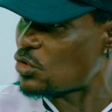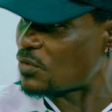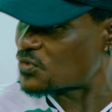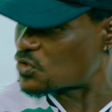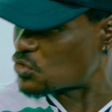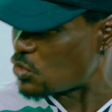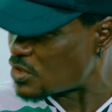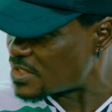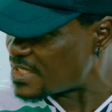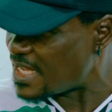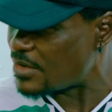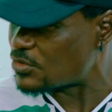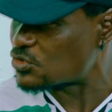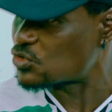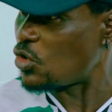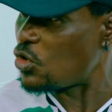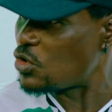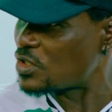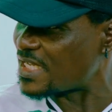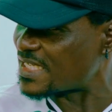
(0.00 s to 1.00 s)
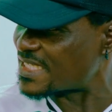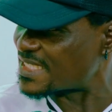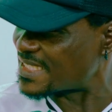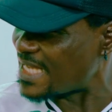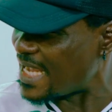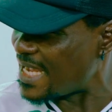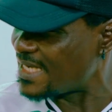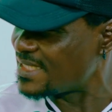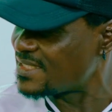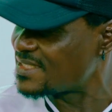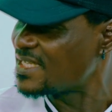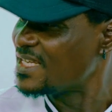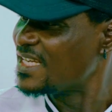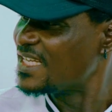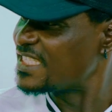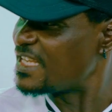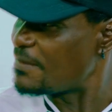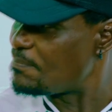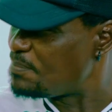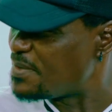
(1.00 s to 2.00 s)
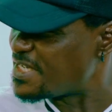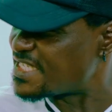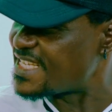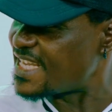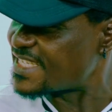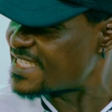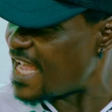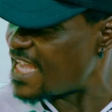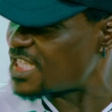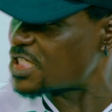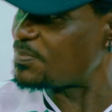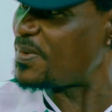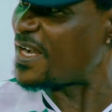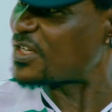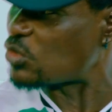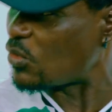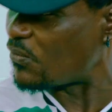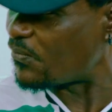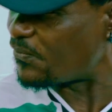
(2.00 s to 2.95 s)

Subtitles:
of Sundowns understand the business aspect of